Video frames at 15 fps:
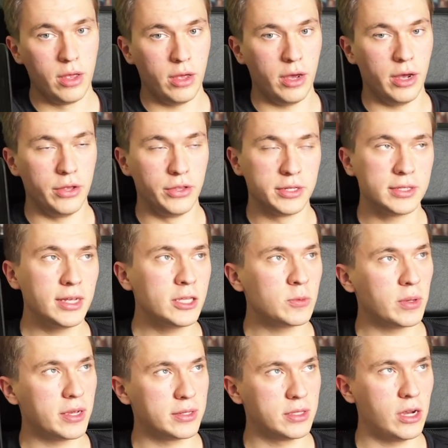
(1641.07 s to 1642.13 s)
the States,
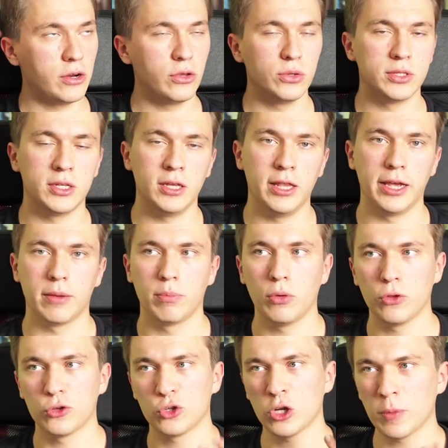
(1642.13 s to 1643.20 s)
because there you see like
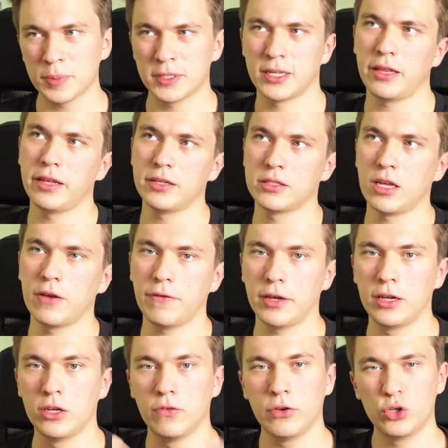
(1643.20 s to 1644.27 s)
both shops selling stuff
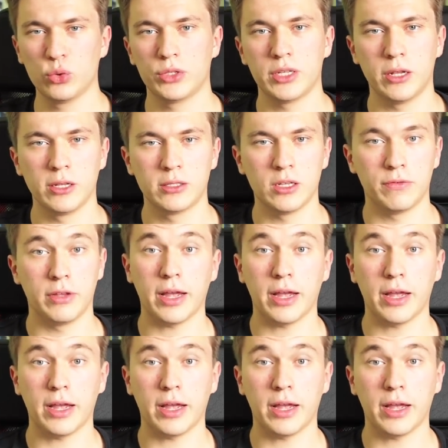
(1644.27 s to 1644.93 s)
and individuals selling stuff.